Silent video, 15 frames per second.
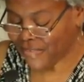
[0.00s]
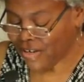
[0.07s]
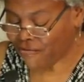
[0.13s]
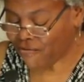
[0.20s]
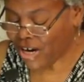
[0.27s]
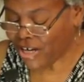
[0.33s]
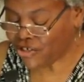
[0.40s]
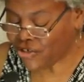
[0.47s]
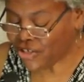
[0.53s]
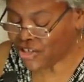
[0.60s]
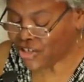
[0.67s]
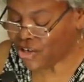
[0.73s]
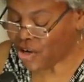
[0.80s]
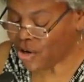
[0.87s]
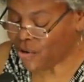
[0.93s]
Roger is
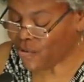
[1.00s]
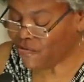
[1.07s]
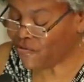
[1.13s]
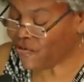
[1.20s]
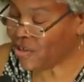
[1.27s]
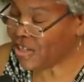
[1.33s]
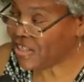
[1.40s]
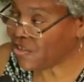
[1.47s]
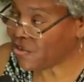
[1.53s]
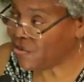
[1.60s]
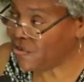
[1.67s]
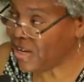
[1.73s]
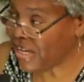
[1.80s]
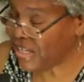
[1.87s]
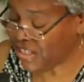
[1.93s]
known for his
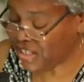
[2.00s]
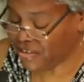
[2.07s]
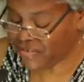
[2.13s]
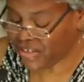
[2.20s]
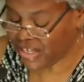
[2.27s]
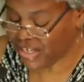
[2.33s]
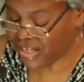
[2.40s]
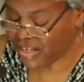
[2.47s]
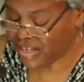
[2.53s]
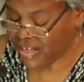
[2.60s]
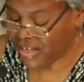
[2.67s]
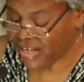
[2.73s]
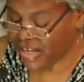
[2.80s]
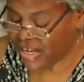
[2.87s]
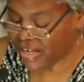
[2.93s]
creativity
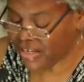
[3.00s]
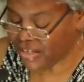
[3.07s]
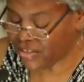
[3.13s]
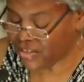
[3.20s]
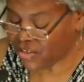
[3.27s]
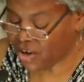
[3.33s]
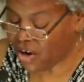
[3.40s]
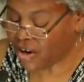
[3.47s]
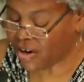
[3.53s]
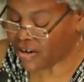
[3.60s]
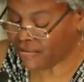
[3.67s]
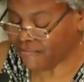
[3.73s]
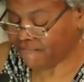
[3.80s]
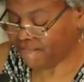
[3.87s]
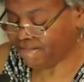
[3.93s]
and his art.
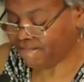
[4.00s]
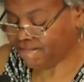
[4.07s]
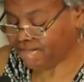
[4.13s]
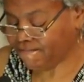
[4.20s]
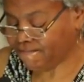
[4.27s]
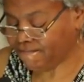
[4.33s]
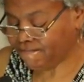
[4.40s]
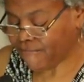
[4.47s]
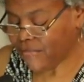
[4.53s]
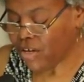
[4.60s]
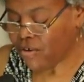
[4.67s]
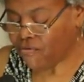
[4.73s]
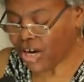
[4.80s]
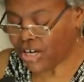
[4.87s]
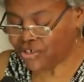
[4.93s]

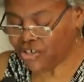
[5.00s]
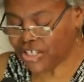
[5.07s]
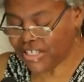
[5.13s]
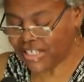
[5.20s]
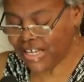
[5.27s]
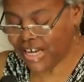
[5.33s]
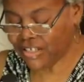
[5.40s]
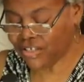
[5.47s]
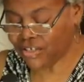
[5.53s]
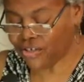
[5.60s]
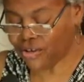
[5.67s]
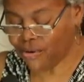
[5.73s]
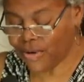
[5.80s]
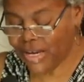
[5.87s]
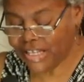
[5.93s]
Roger decided to
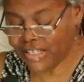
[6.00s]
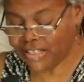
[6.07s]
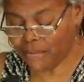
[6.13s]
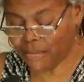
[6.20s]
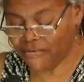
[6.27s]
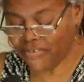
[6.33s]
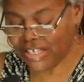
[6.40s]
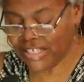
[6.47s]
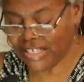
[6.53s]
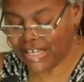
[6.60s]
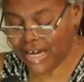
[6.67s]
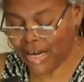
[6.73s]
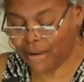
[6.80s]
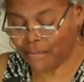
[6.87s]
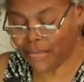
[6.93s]
donate some of his
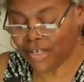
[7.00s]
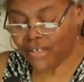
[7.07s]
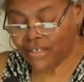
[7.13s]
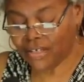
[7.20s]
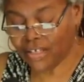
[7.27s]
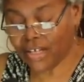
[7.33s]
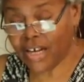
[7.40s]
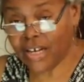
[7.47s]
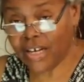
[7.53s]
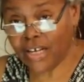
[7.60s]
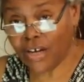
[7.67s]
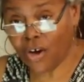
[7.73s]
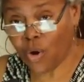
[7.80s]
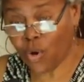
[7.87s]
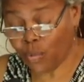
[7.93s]
time to cutting
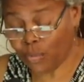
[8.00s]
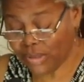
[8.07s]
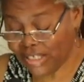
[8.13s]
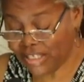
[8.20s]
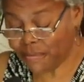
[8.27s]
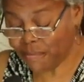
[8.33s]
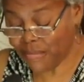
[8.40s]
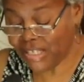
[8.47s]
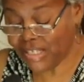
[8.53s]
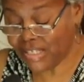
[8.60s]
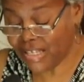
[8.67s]
homeless men's